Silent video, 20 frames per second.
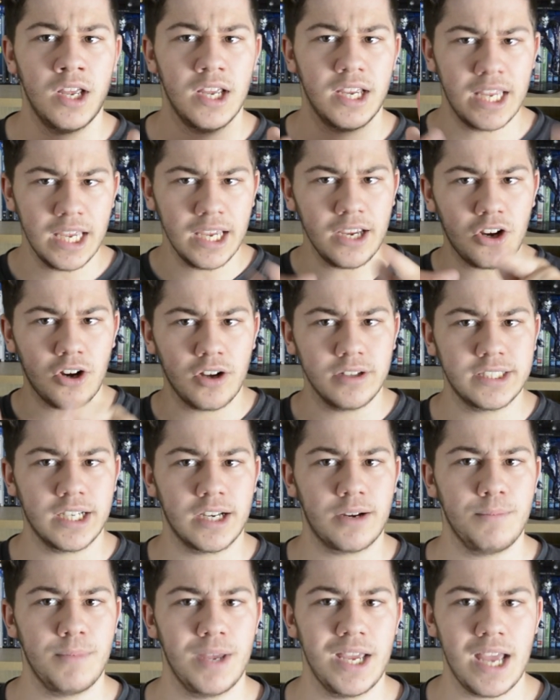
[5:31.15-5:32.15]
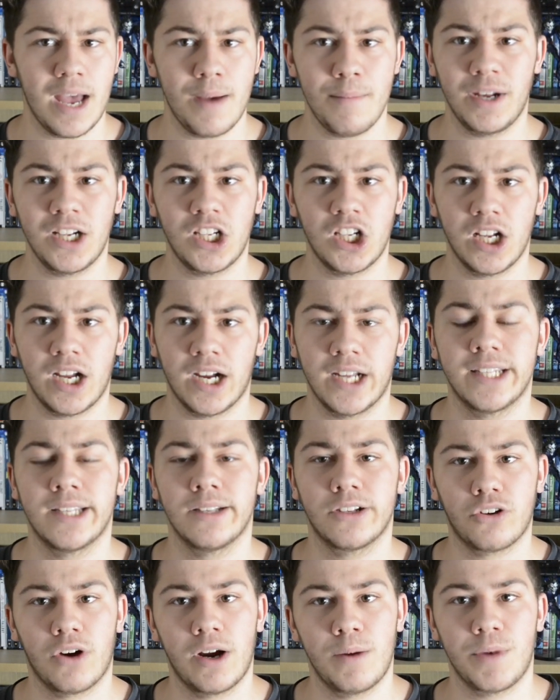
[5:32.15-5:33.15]
Keep contacting me, and make sure you guys
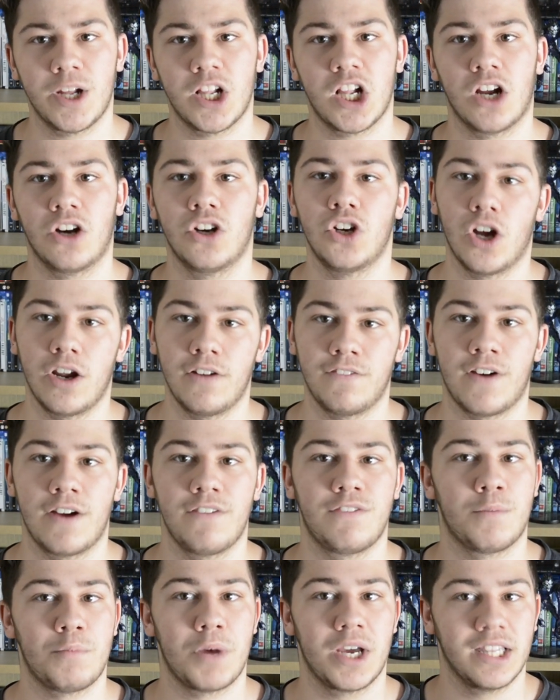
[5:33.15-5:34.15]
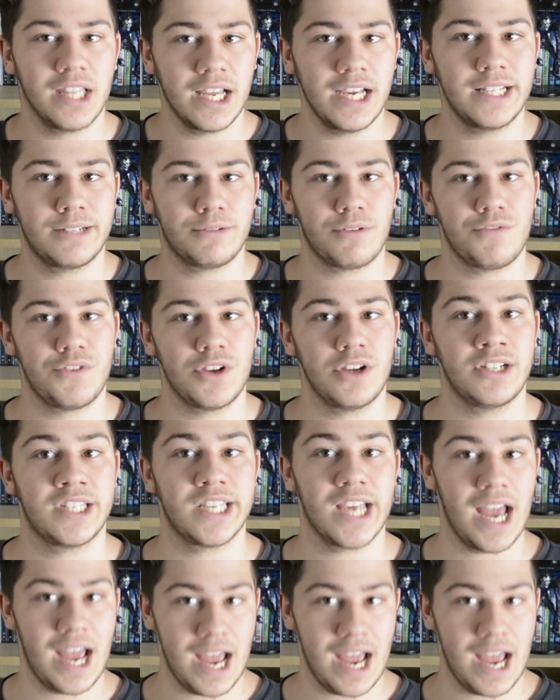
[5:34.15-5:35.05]
subscribe to my channel, notified for my latest reviews,